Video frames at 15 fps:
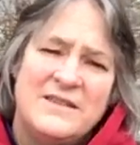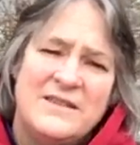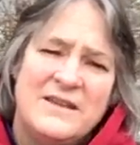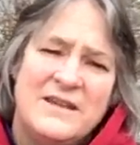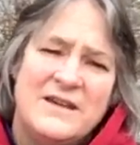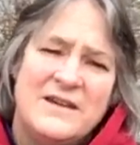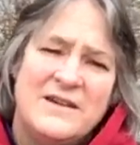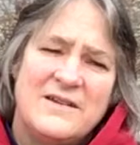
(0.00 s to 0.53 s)

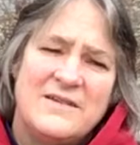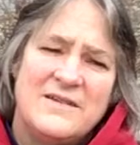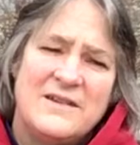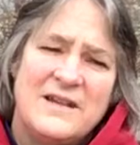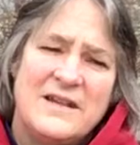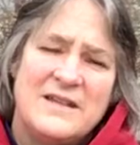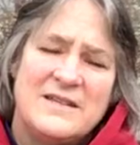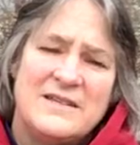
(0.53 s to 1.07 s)
there
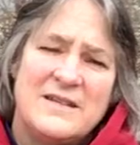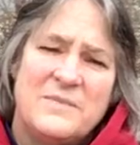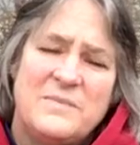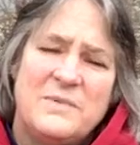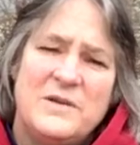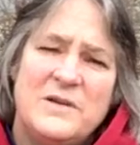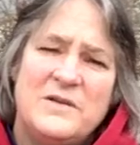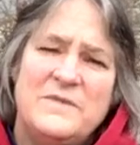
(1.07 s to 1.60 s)
is a
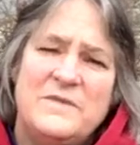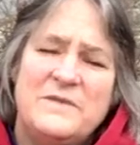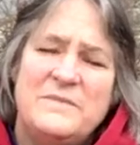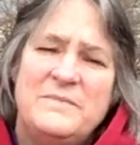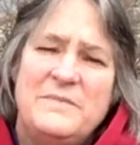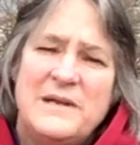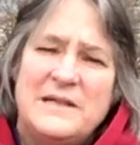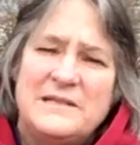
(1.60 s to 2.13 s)
beautiful
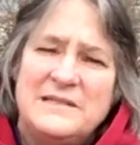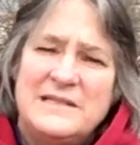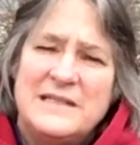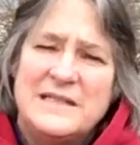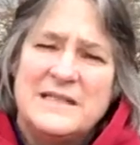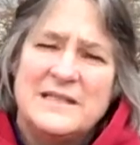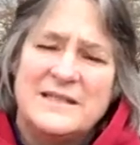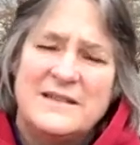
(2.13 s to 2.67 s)

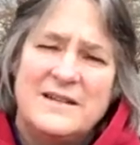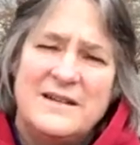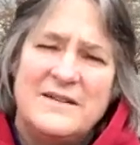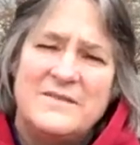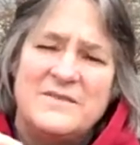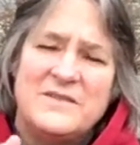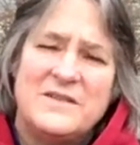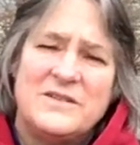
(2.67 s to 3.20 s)
melding
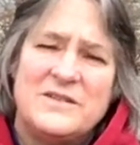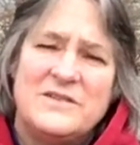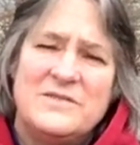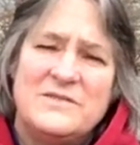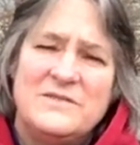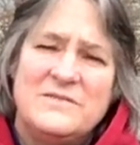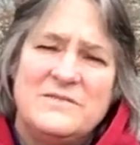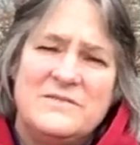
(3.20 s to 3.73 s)
of the
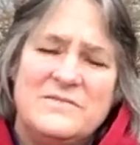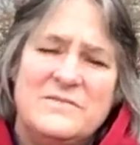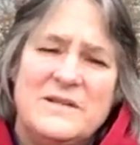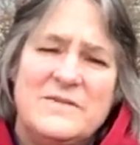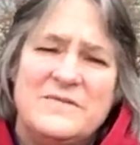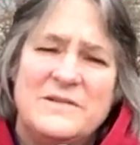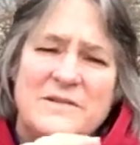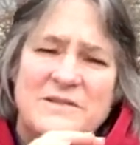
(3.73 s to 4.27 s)
two
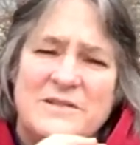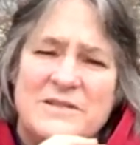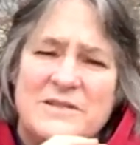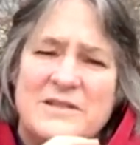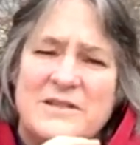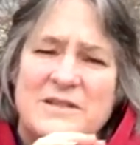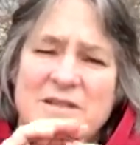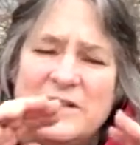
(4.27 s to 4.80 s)

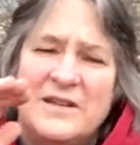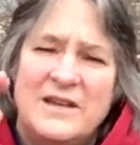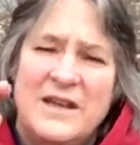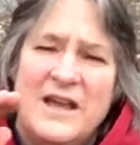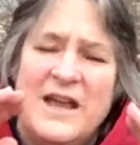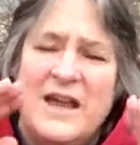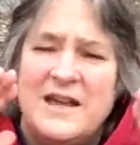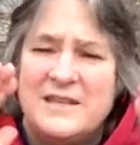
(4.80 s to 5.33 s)
rivers
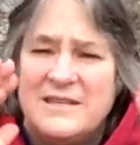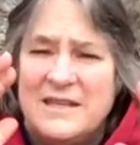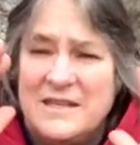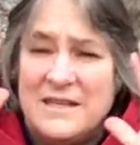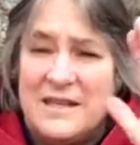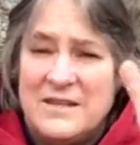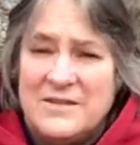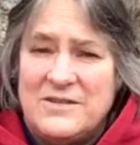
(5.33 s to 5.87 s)
as they
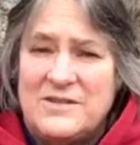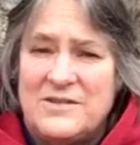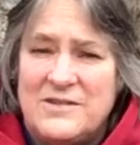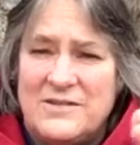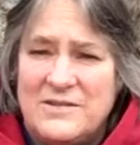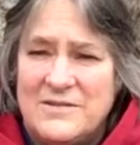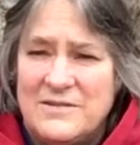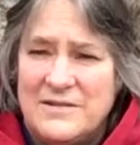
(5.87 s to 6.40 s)
then
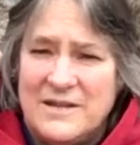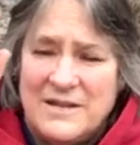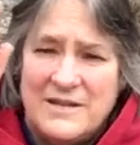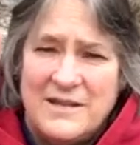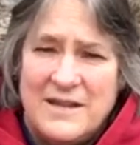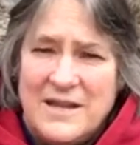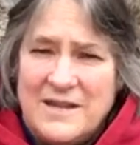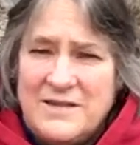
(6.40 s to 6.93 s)
turn and
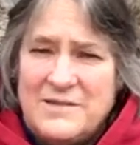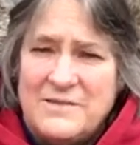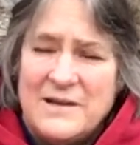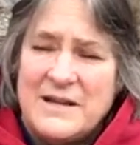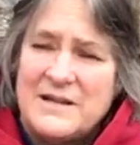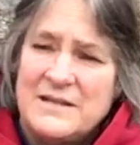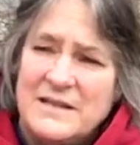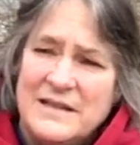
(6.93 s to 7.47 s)
head
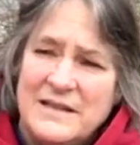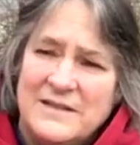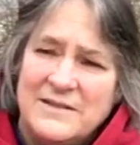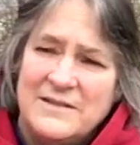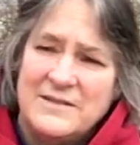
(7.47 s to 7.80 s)
directly